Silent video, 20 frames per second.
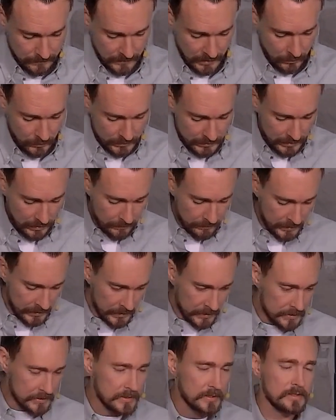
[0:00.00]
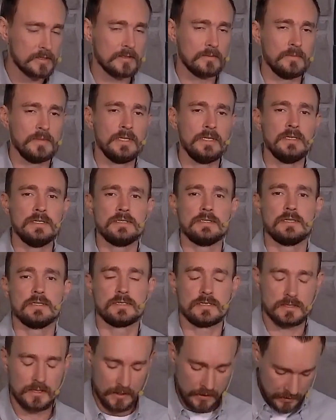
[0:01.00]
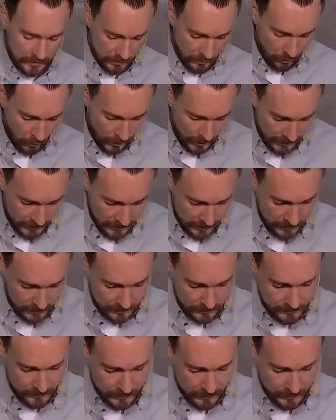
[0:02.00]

And what that means is it means that staying awake